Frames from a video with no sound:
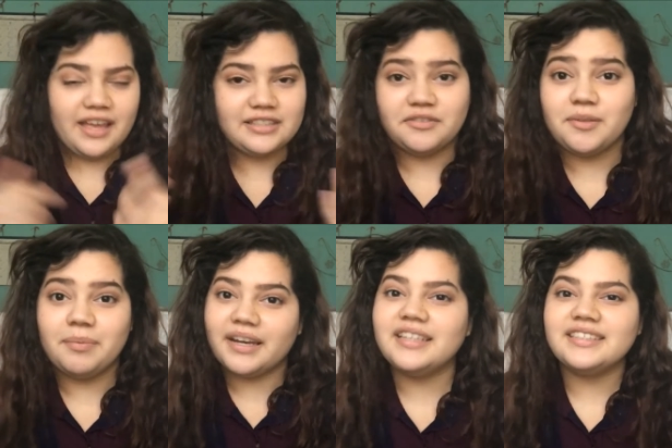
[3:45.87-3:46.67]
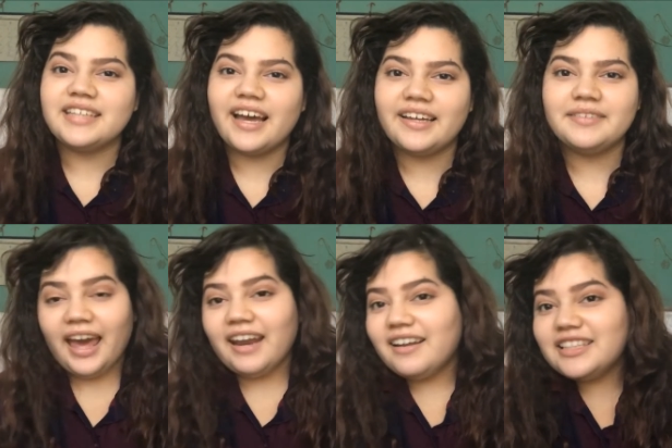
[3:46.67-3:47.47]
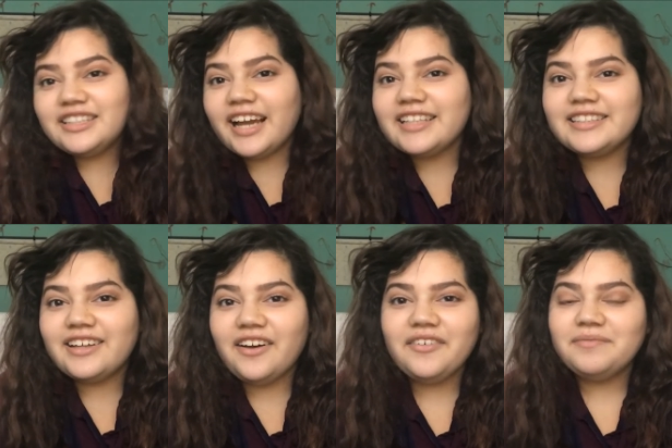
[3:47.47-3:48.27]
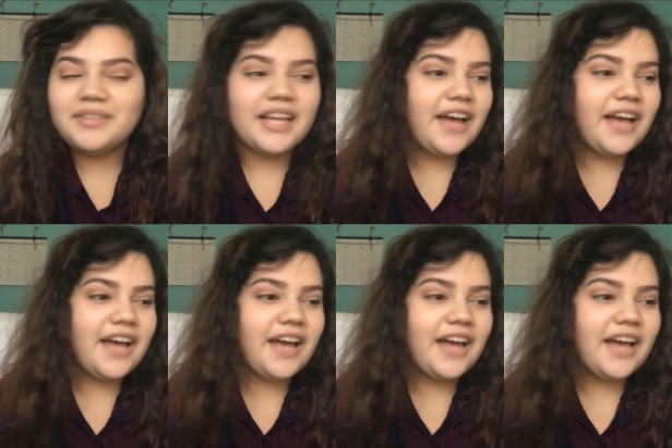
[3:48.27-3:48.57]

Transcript: You guys know where the button is at. And I'll let you guys go.